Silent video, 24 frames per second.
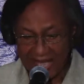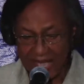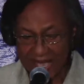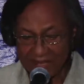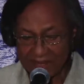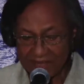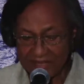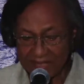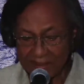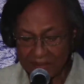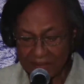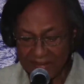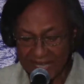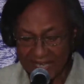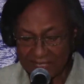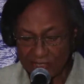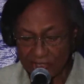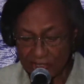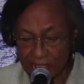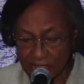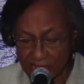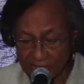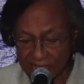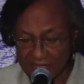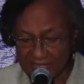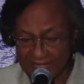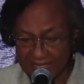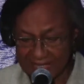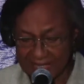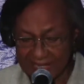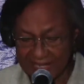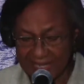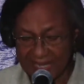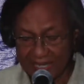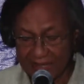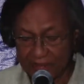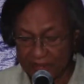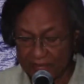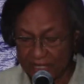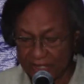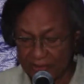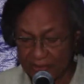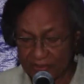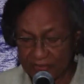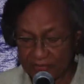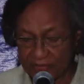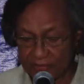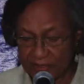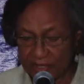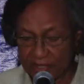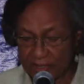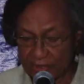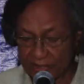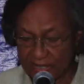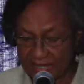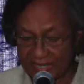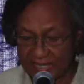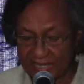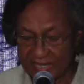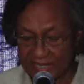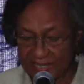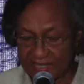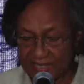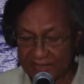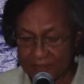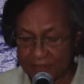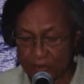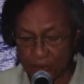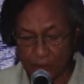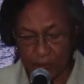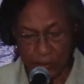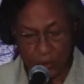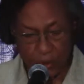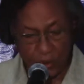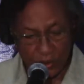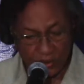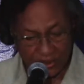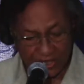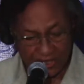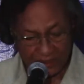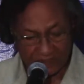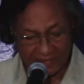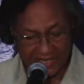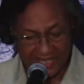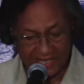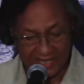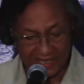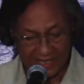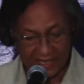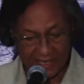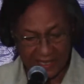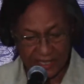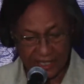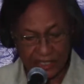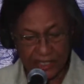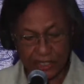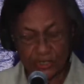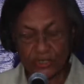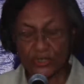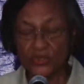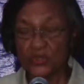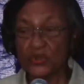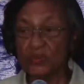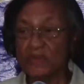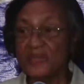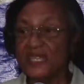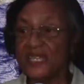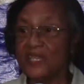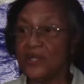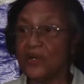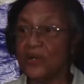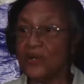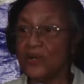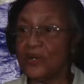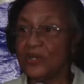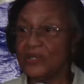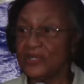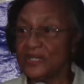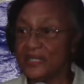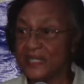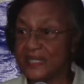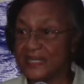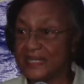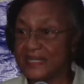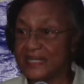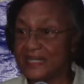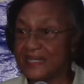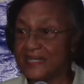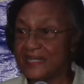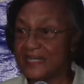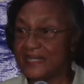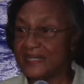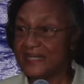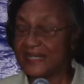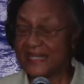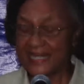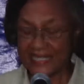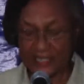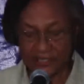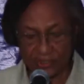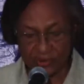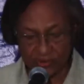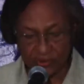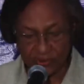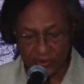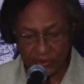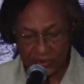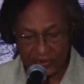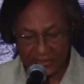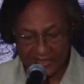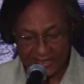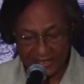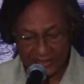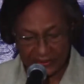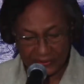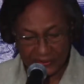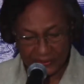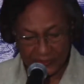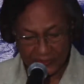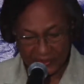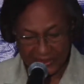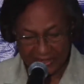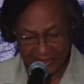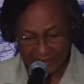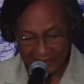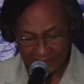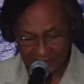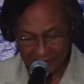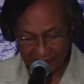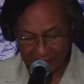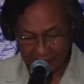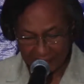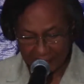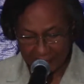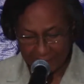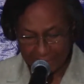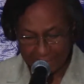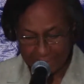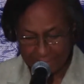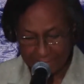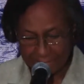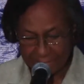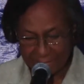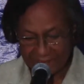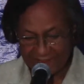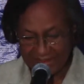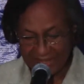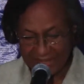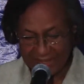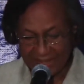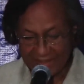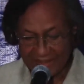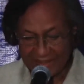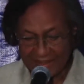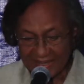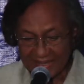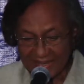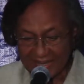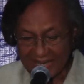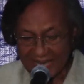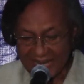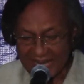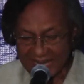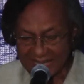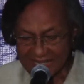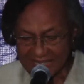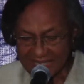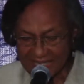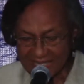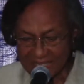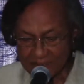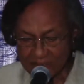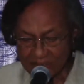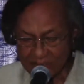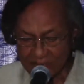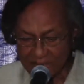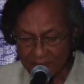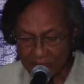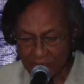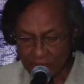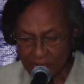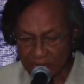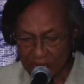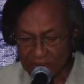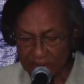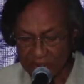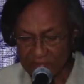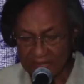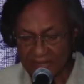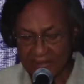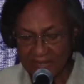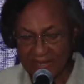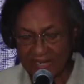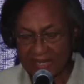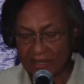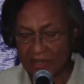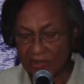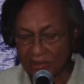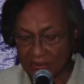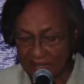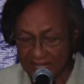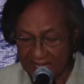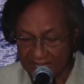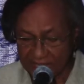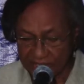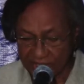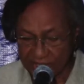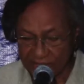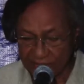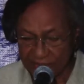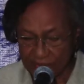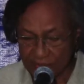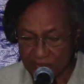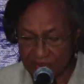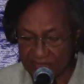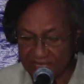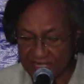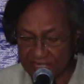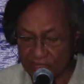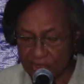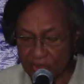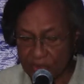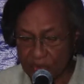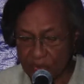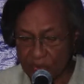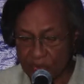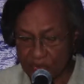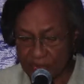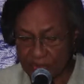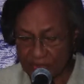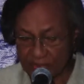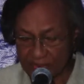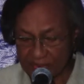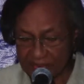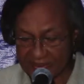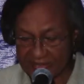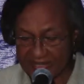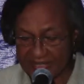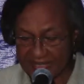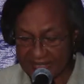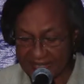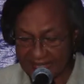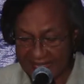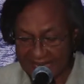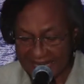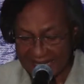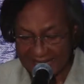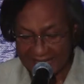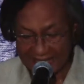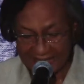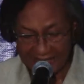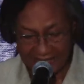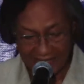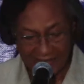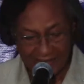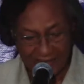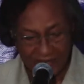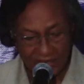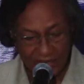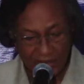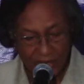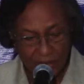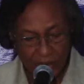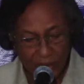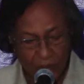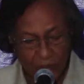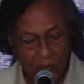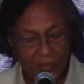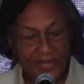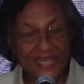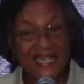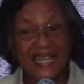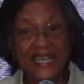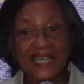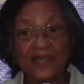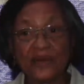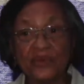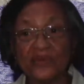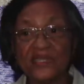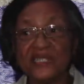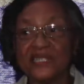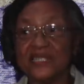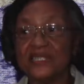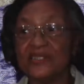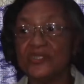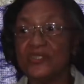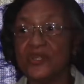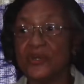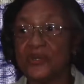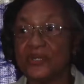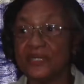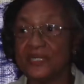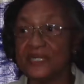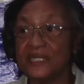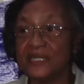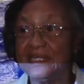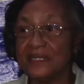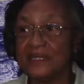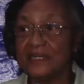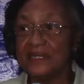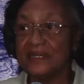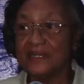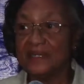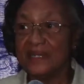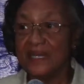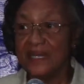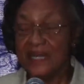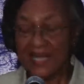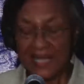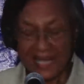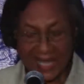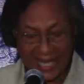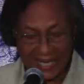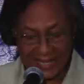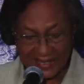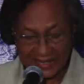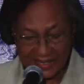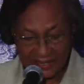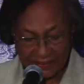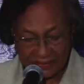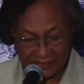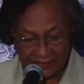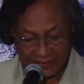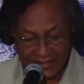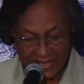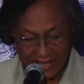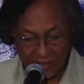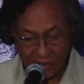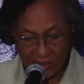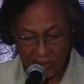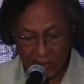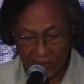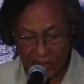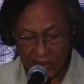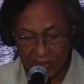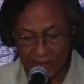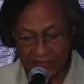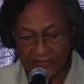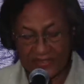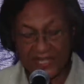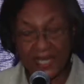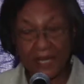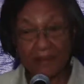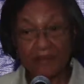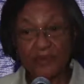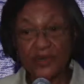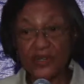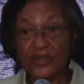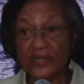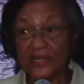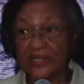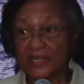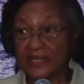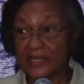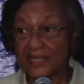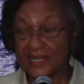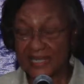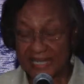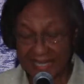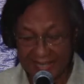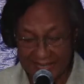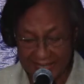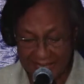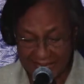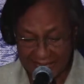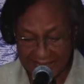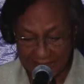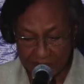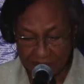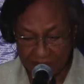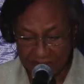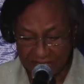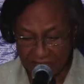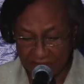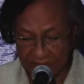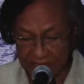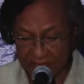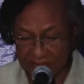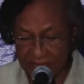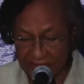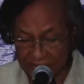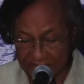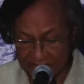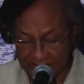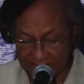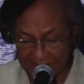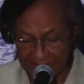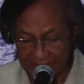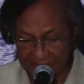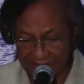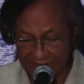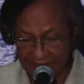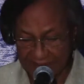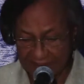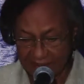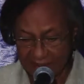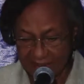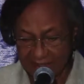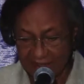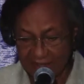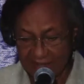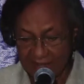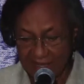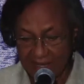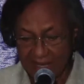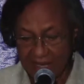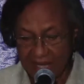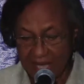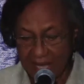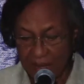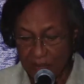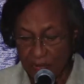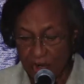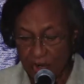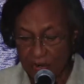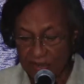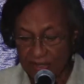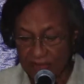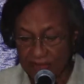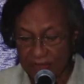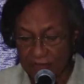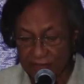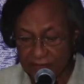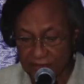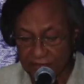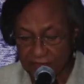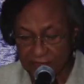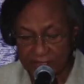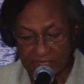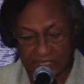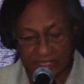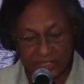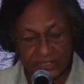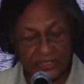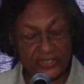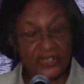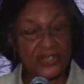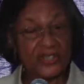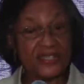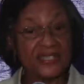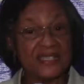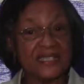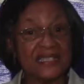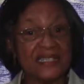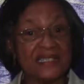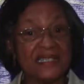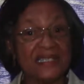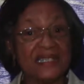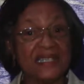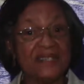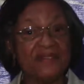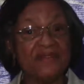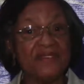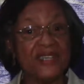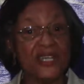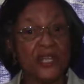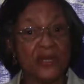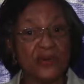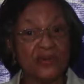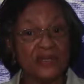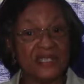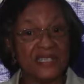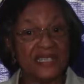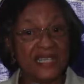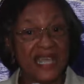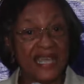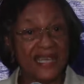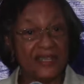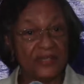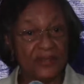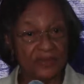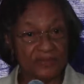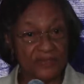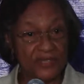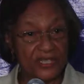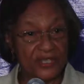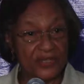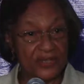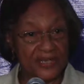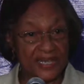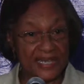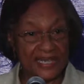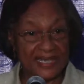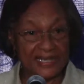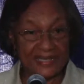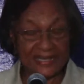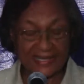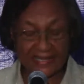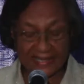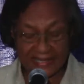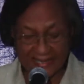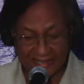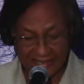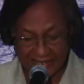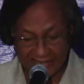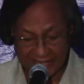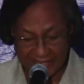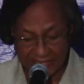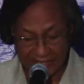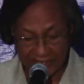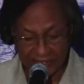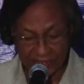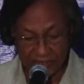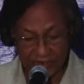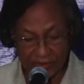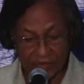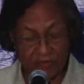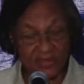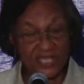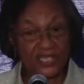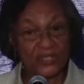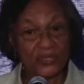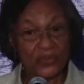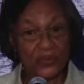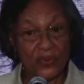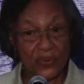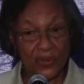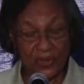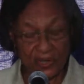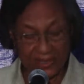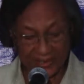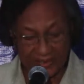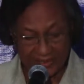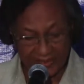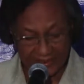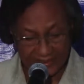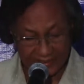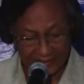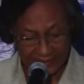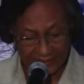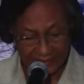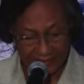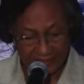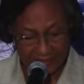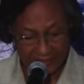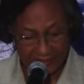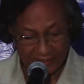having my nursing and midwifery colleagues propose me to be honored in an extraordinary way. The last memorable occasion was in 2009 when I was inducted as a fellow of the American Academy of Nursing, among the first nurses living outside of the United States to be so honored.